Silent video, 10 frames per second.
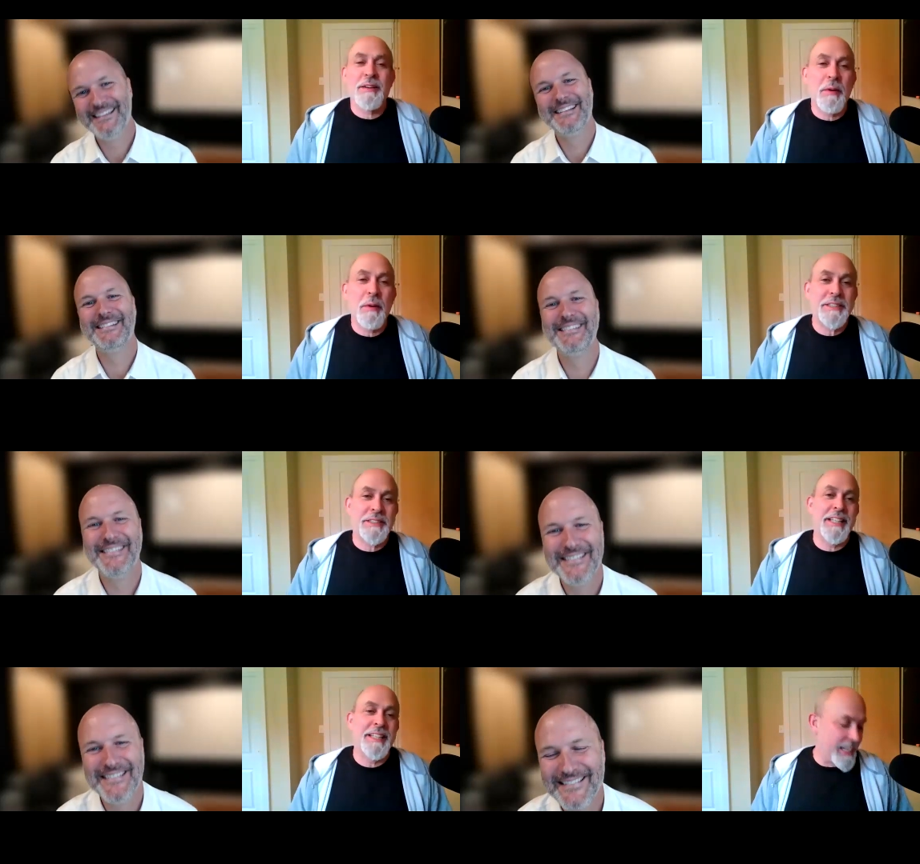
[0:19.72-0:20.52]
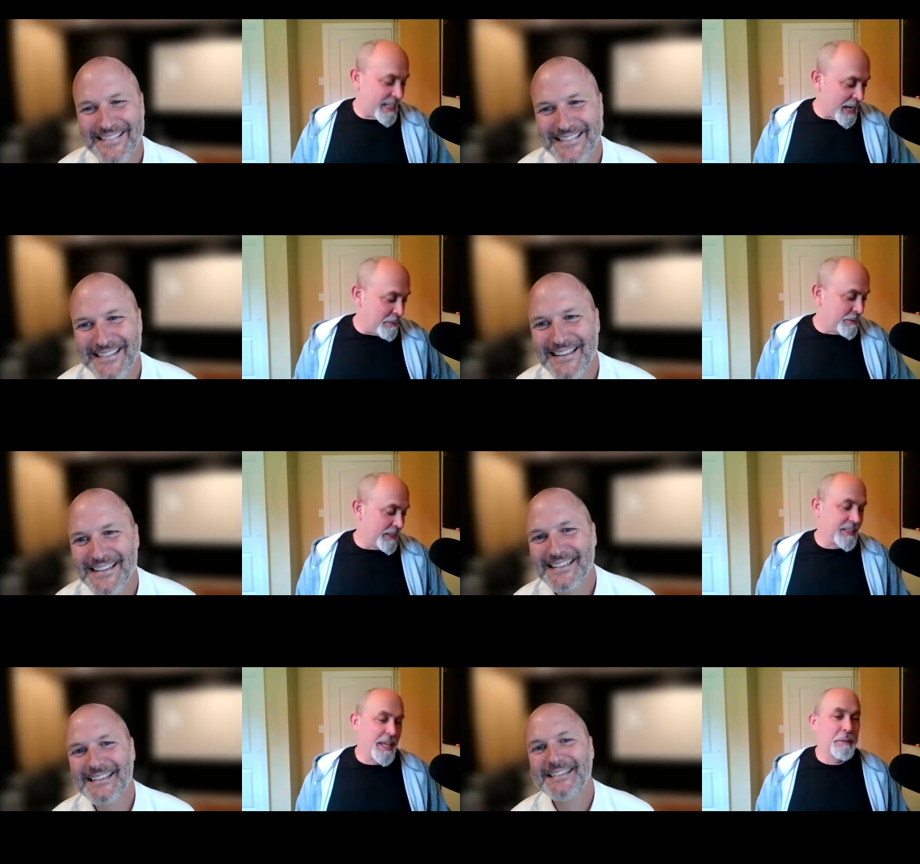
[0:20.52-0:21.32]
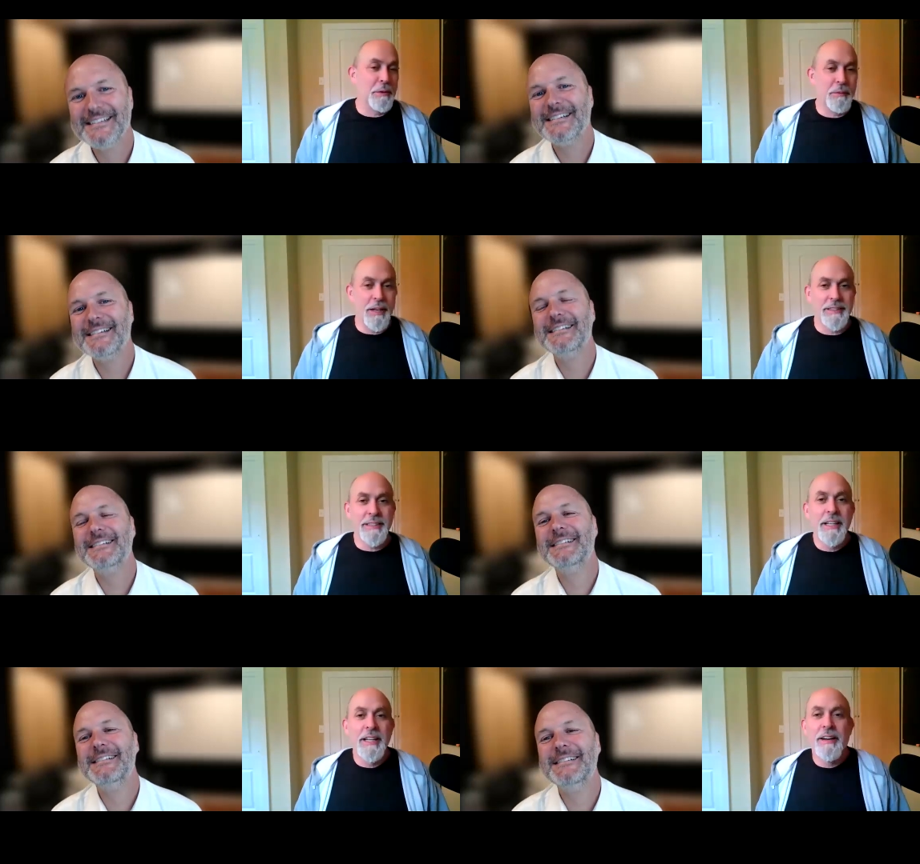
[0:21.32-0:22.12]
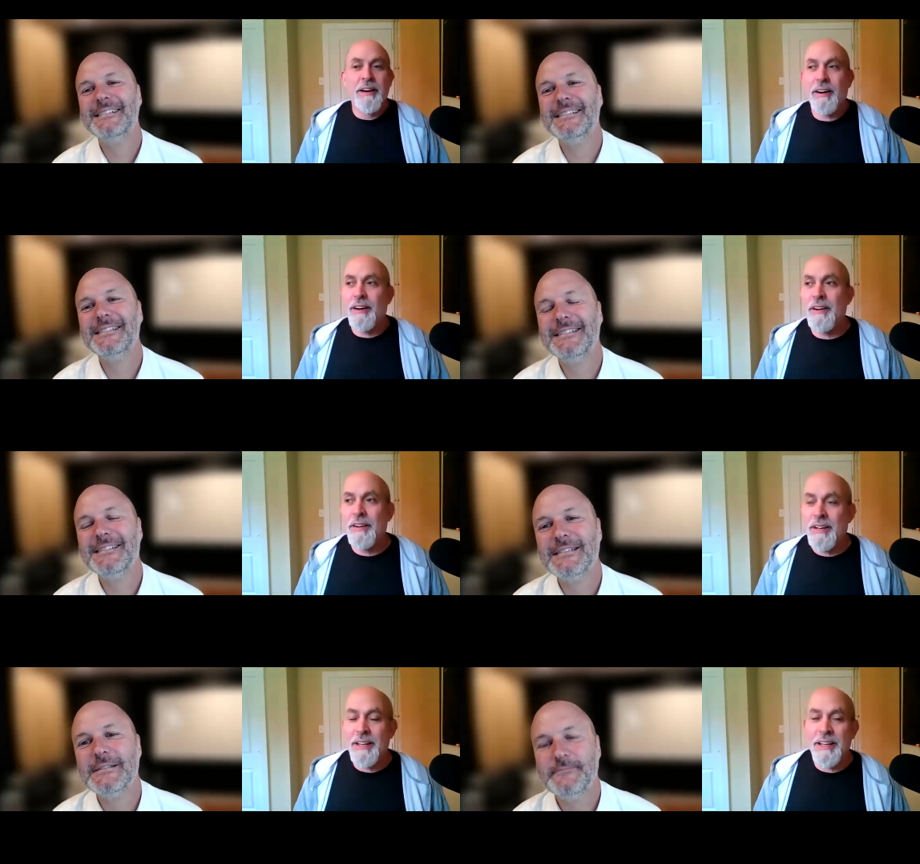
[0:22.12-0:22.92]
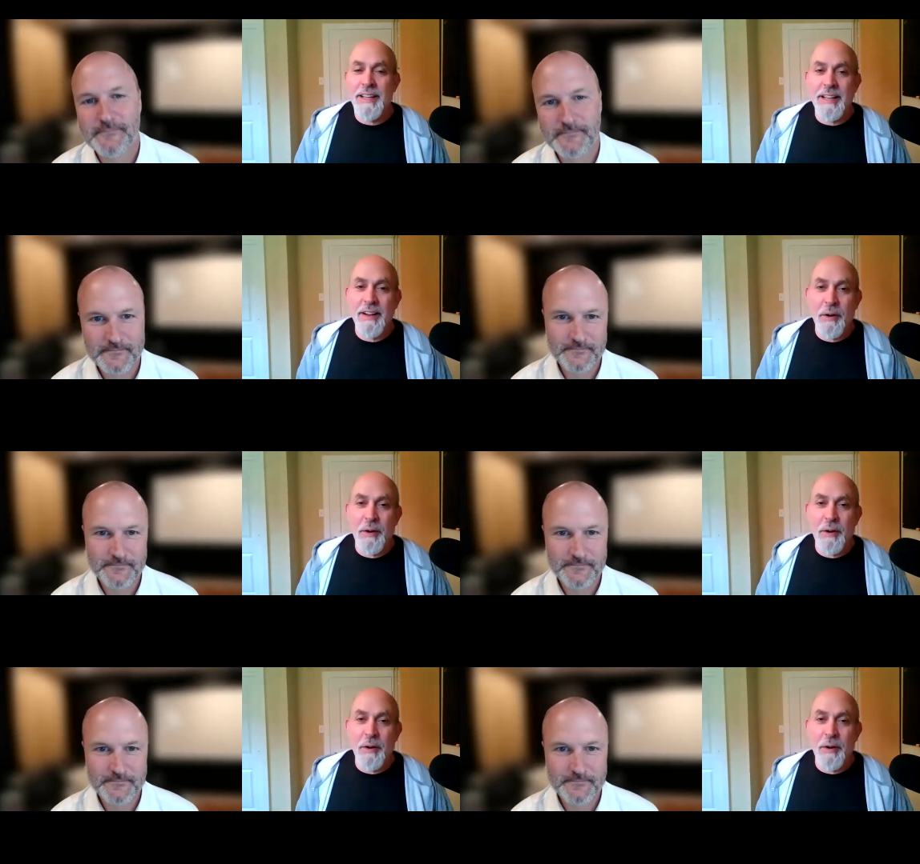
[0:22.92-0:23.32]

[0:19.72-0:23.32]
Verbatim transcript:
Speaker 1: the question that came to the table was hmm.